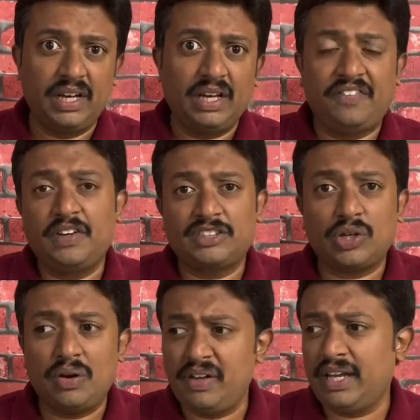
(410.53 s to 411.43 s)
If you are
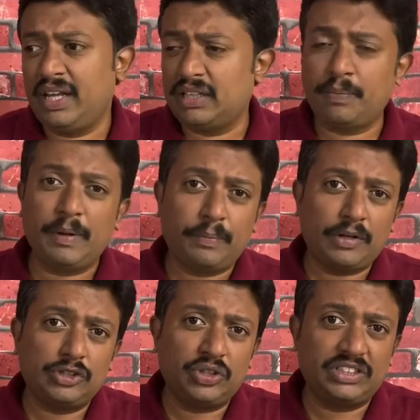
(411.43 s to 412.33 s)
solving any other paper
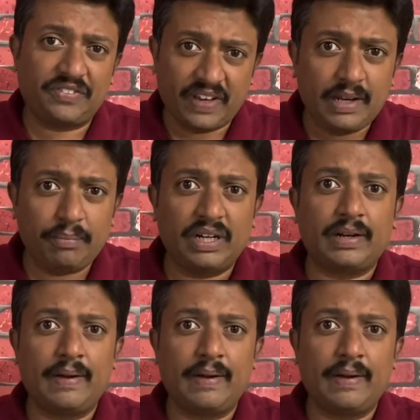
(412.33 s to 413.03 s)
also, it's fine, but